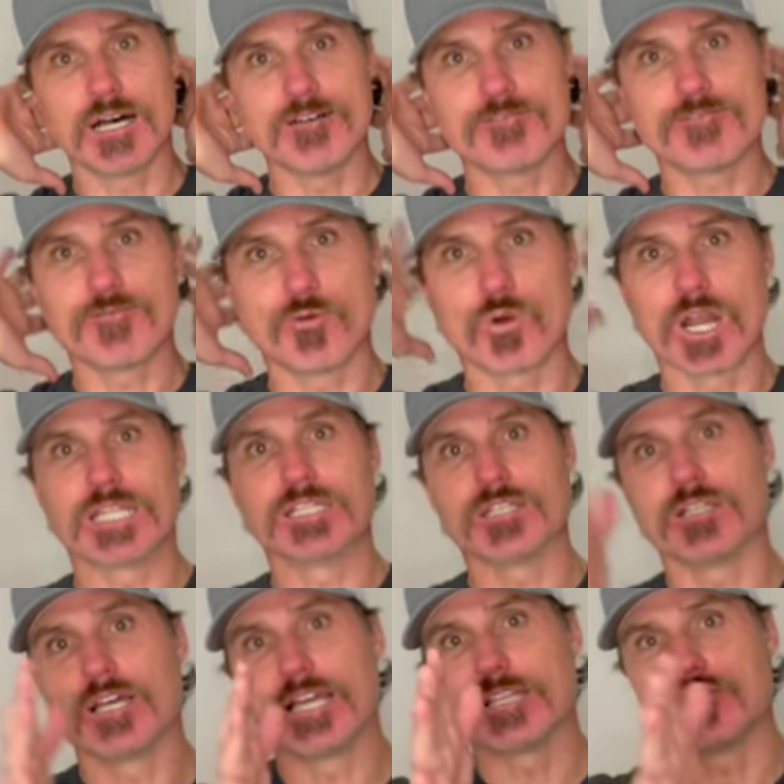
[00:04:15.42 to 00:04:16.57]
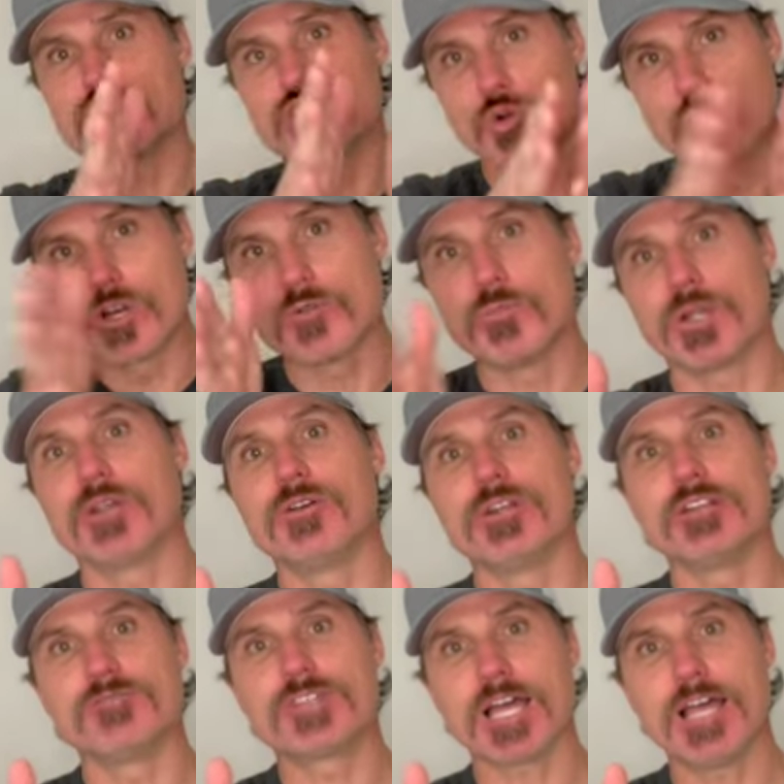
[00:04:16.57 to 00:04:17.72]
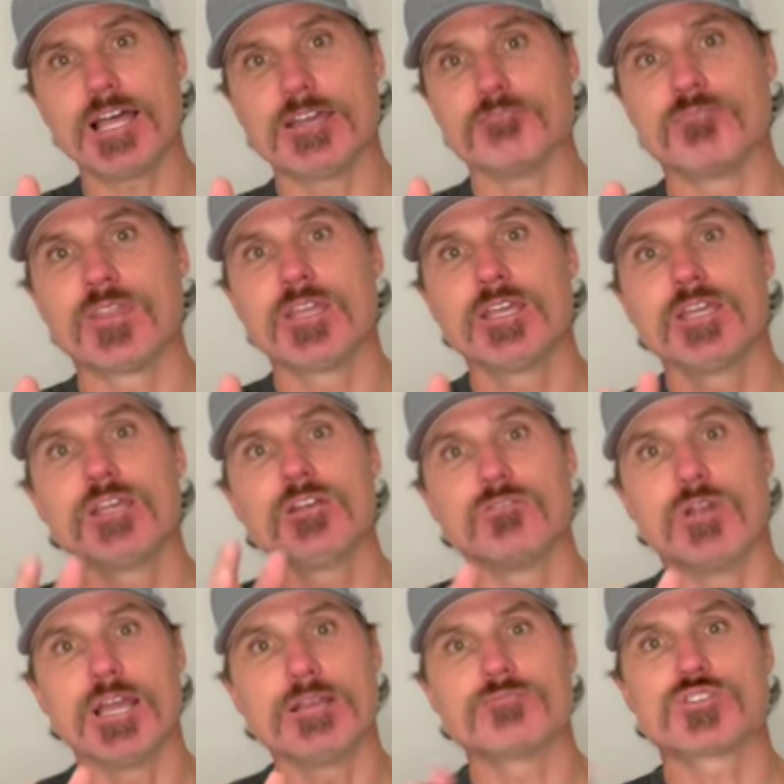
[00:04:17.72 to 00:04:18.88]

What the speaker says: for a shorter period of time, right?